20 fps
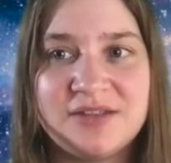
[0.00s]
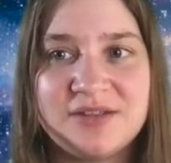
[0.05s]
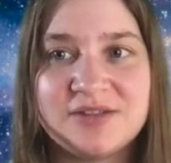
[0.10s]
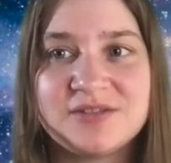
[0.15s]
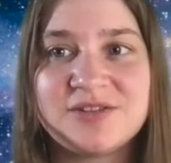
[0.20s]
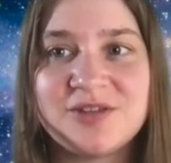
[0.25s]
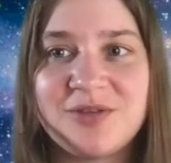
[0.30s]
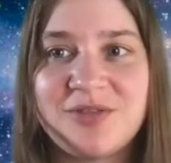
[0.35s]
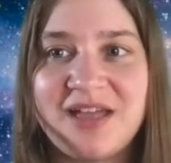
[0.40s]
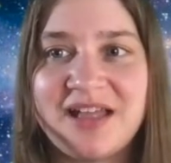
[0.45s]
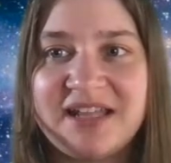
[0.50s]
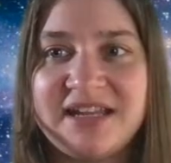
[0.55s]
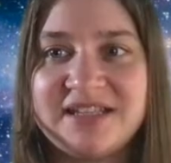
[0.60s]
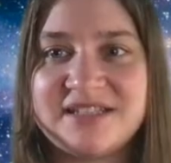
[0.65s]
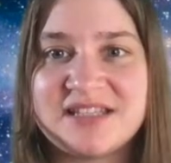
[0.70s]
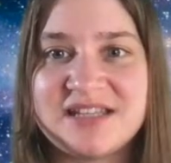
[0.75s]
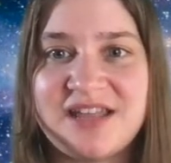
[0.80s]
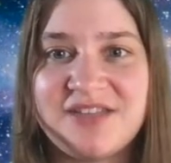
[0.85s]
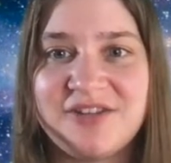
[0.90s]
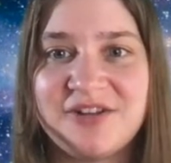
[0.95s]
So that is
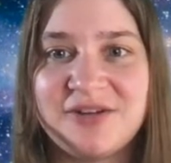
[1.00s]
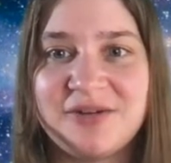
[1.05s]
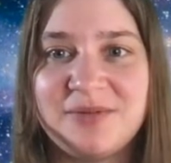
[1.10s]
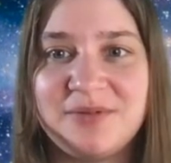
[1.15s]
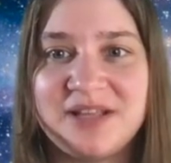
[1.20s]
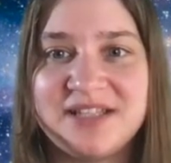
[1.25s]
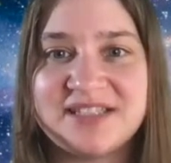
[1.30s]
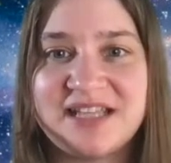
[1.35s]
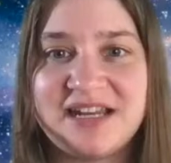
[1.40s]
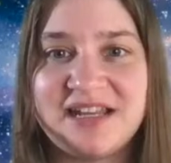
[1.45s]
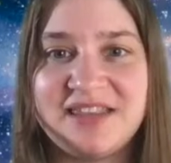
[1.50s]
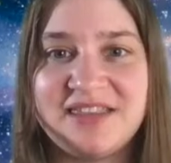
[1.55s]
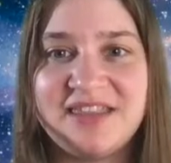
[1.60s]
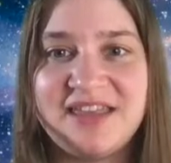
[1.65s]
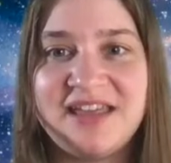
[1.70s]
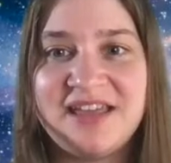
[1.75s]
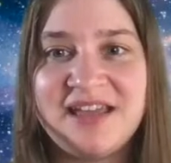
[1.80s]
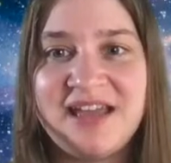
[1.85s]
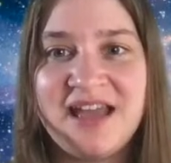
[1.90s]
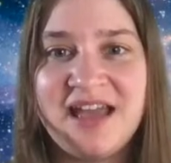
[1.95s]
another exciting
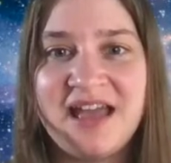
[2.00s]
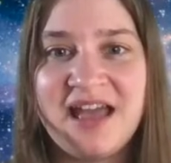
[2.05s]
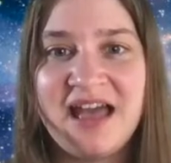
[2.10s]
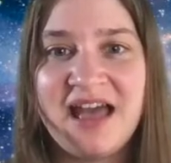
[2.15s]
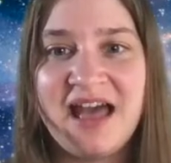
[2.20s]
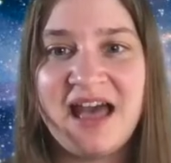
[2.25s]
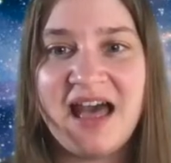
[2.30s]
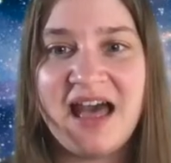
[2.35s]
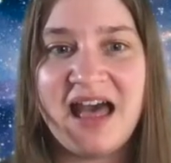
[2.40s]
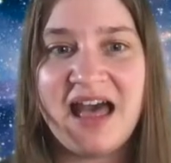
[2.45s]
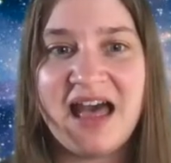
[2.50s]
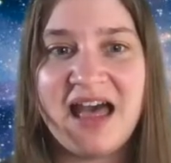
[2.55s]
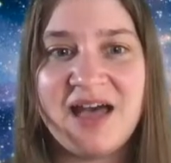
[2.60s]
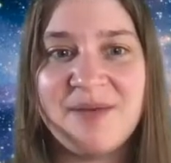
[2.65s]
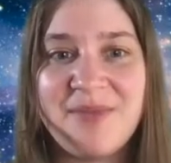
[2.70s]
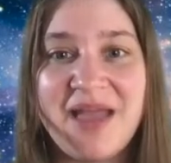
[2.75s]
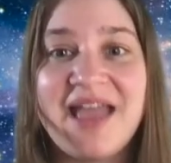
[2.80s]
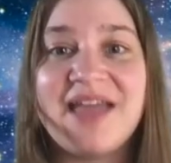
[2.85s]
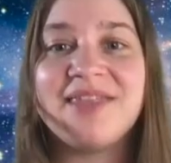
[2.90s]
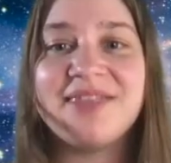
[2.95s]
thing.
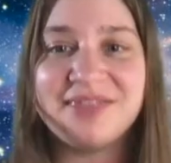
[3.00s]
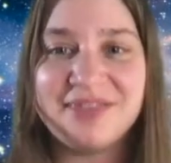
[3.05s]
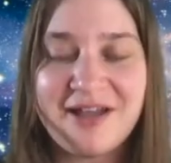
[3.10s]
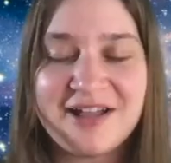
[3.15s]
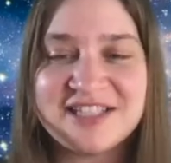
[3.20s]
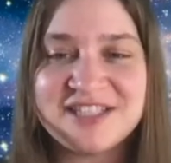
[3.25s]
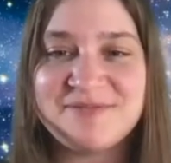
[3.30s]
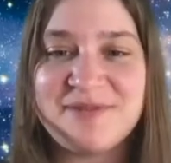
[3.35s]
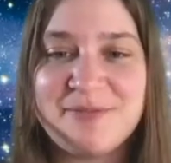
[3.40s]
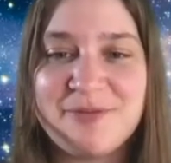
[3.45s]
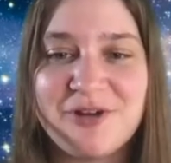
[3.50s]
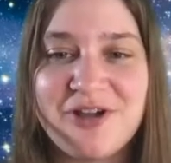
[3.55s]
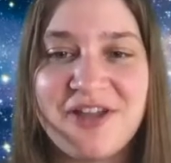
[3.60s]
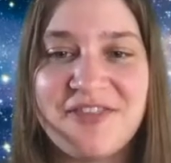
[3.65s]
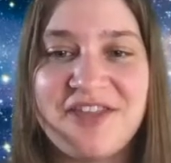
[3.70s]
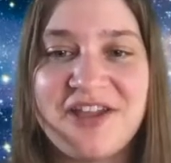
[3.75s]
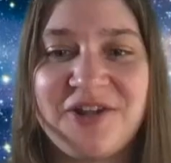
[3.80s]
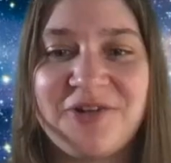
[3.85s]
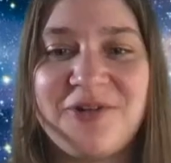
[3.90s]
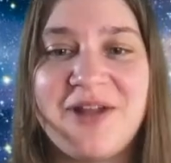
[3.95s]
And lots of people got
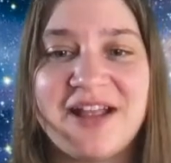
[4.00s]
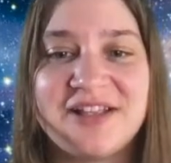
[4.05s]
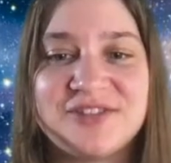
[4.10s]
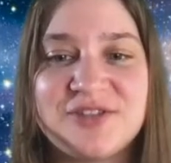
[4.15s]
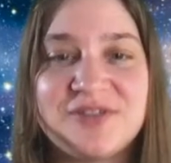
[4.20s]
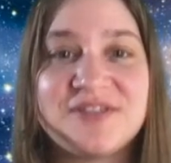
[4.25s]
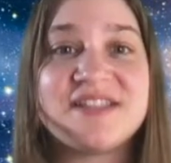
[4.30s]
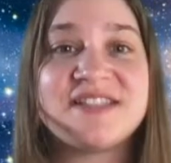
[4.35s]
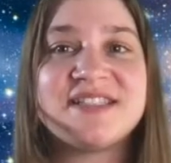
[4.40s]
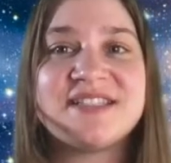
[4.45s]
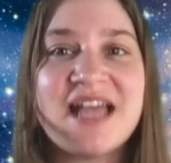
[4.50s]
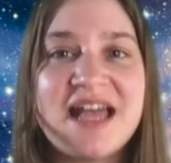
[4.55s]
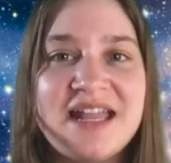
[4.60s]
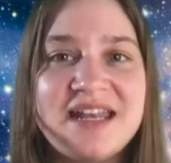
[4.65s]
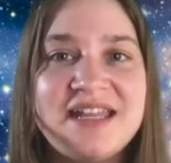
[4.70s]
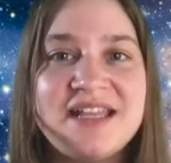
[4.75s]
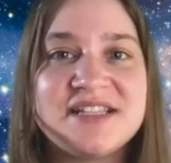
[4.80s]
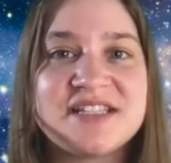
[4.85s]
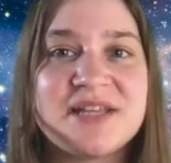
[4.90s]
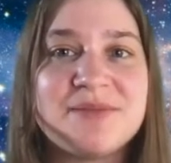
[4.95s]
that correct. So the sun
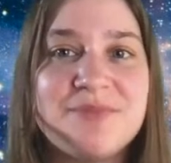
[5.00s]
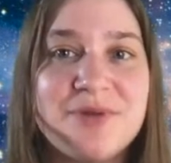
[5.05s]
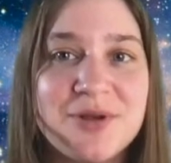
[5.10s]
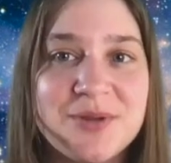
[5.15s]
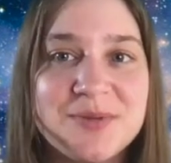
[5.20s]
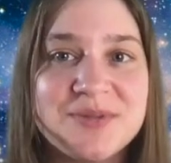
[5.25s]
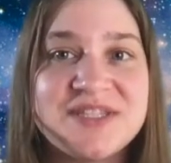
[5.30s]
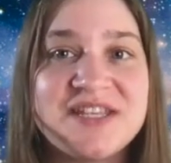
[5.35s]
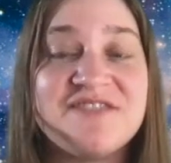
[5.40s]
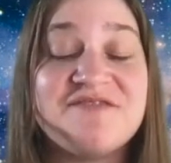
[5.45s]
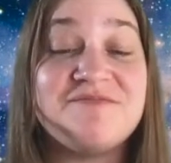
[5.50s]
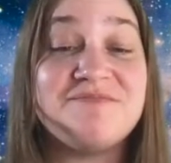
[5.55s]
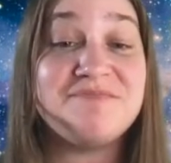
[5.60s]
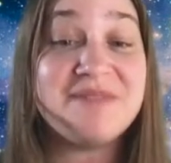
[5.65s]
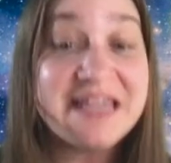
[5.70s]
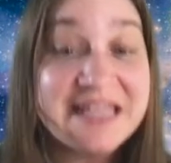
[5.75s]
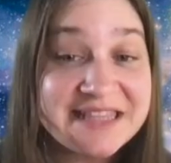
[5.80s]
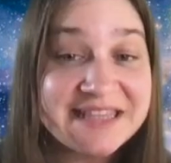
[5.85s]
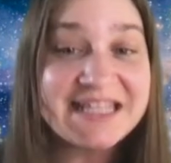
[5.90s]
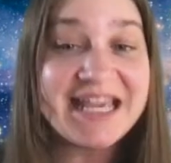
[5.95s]
is composed of
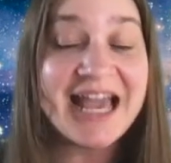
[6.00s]
mainly